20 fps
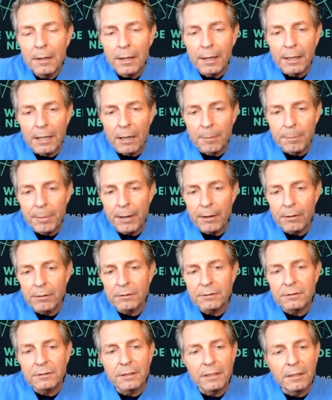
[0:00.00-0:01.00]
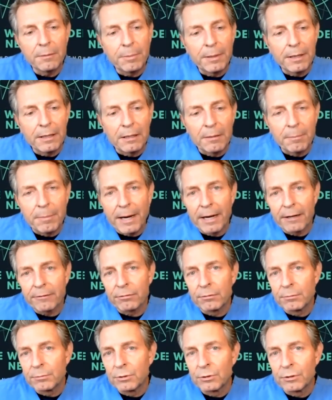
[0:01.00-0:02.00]
and our parents need to be in the
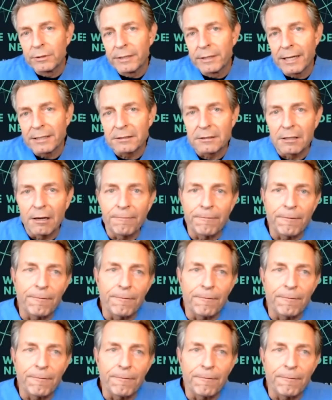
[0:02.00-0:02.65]
bathroom doing that stuff.